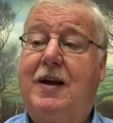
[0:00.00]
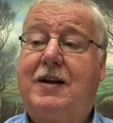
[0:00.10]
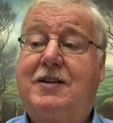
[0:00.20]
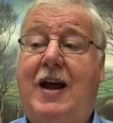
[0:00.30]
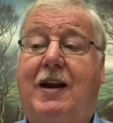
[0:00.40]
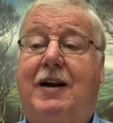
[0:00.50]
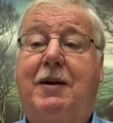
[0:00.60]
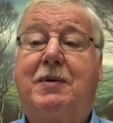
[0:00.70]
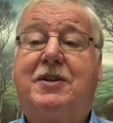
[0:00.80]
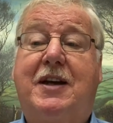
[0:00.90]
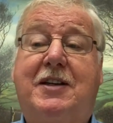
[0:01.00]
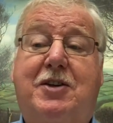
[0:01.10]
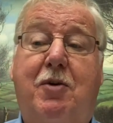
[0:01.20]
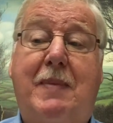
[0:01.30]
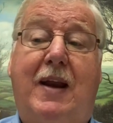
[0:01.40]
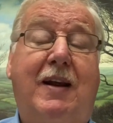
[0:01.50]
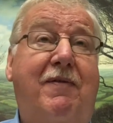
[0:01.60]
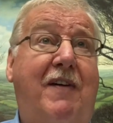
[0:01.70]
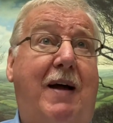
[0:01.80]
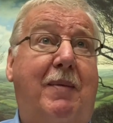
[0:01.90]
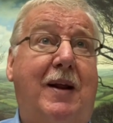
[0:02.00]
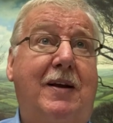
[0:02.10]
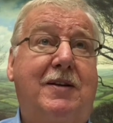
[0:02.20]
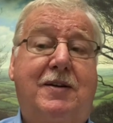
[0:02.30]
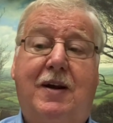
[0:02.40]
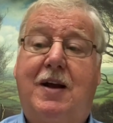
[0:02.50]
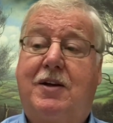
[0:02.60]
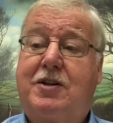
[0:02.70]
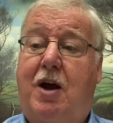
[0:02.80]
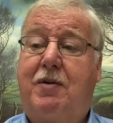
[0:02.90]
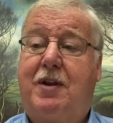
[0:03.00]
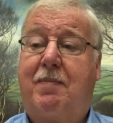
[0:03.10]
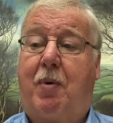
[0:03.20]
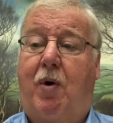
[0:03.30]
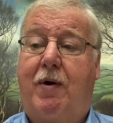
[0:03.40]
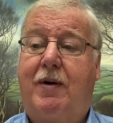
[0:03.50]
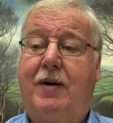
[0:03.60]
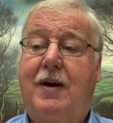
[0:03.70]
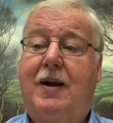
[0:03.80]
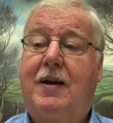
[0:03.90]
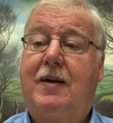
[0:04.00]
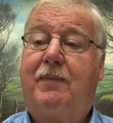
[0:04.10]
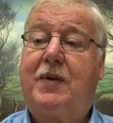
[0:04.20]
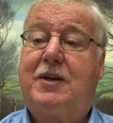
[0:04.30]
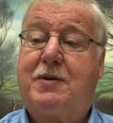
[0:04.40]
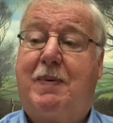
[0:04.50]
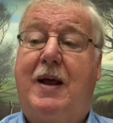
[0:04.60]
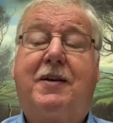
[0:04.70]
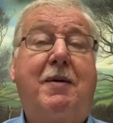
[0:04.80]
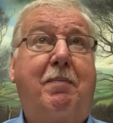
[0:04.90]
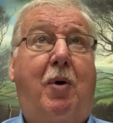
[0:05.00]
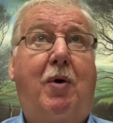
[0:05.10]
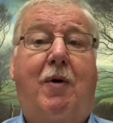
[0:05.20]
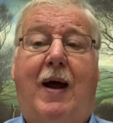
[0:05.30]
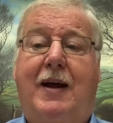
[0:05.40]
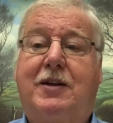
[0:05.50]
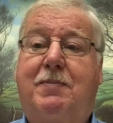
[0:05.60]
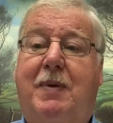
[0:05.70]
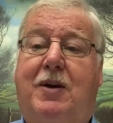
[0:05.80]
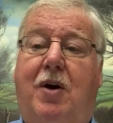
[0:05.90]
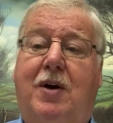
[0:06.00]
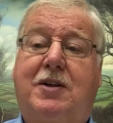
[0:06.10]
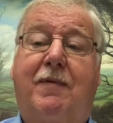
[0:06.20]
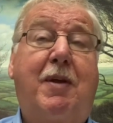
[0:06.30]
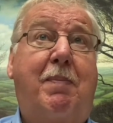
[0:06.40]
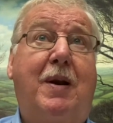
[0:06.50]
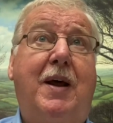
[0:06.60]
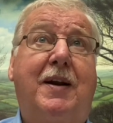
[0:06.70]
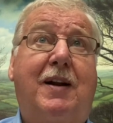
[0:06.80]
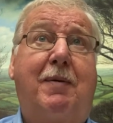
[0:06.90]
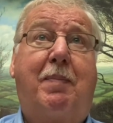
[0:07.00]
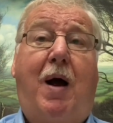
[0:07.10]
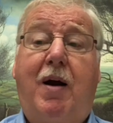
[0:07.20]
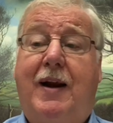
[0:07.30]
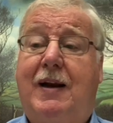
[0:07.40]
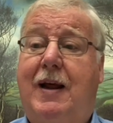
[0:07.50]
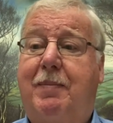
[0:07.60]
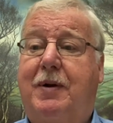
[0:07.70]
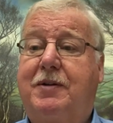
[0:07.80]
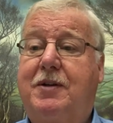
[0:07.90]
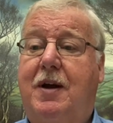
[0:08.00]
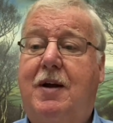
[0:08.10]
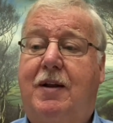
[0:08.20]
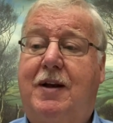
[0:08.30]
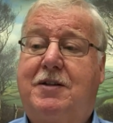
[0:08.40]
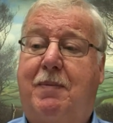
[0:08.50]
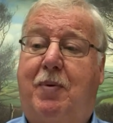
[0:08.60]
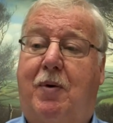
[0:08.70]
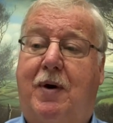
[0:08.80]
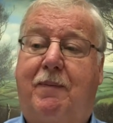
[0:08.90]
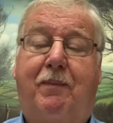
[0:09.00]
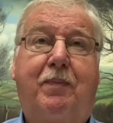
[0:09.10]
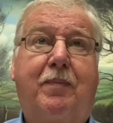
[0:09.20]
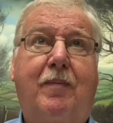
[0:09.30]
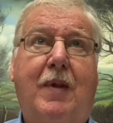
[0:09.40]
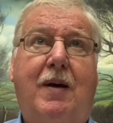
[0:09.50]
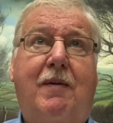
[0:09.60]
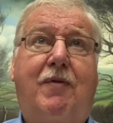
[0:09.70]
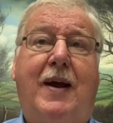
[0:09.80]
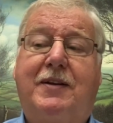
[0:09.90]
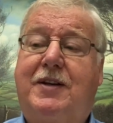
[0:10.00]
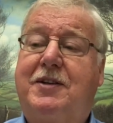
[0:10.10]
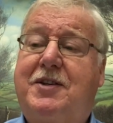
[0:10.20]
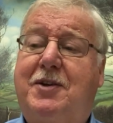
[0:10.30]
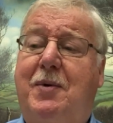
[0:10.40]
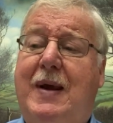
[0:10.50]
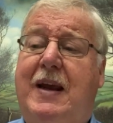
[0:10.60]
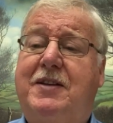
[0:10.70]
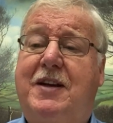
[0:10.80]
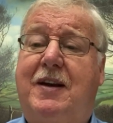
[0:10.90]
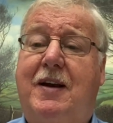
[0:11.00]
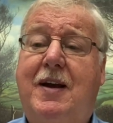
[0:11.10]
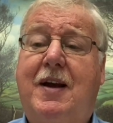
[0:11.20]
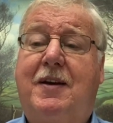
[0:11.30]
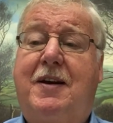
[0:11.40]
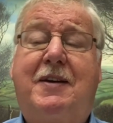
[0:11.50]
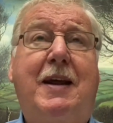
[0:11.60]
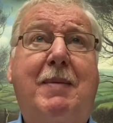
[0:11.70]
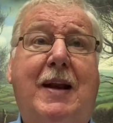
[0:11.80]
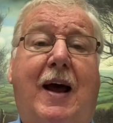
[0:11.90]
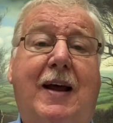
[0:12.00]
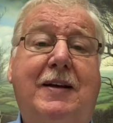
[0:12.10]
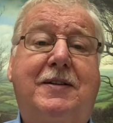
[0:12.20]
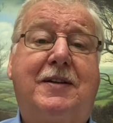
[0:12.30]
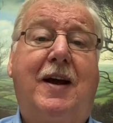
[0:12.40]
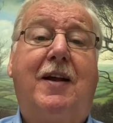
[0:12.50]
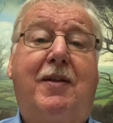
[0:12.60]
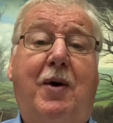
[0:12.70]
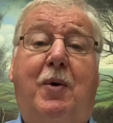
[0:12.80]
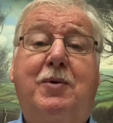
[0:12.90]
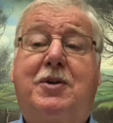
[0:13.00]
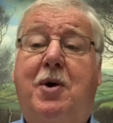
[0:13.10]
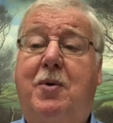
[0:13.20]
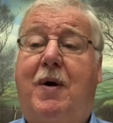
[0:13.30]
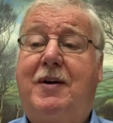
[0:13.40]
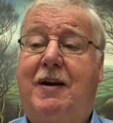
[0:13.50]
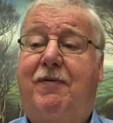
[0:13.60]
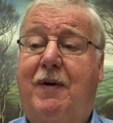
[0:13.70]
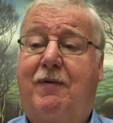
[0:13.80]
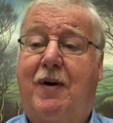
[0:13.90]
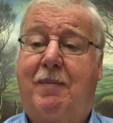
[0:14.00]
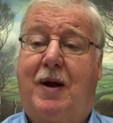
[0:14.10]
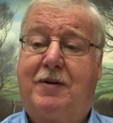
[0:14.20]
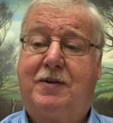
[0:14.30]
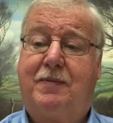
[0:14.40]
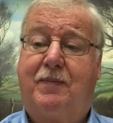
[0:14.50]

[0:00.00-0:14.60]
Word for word: Sadly, we see so many families south of the border split and polarised because of the political party labels they support. Friends, it's so easy to demonise those who are different from us.